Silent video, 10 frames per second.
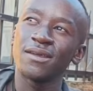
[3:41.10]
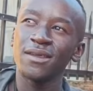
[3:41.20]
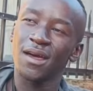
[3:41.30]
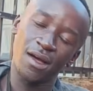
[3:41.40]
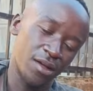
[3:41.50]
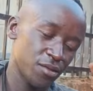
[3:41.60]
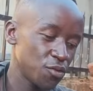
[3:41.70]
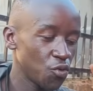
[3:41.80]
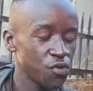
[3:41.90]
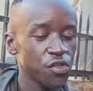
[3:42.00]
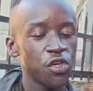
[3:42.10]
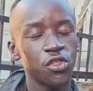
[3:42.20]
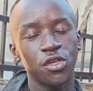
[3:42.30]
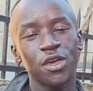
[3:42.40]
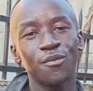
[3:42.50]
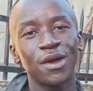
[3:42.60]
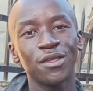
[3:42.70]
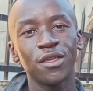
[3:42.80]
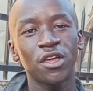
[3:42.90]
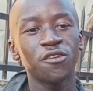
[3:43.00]
Yeah, those
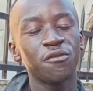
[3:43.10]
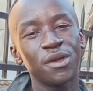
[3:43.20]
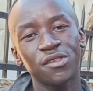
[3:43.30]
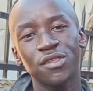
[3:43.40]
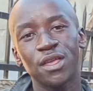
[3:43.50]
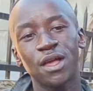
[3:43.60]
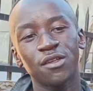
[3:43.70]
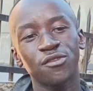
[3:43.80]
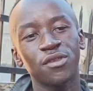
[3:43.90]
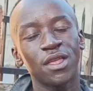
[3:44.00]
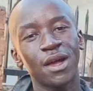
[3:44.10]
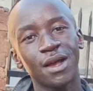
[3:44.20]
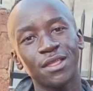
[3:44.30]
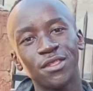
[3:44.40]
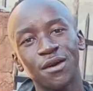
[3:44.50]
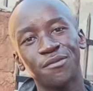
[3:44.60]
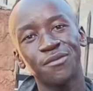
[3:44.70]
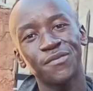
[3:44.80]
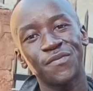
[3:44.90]
chamani. The achievements jenaka jam.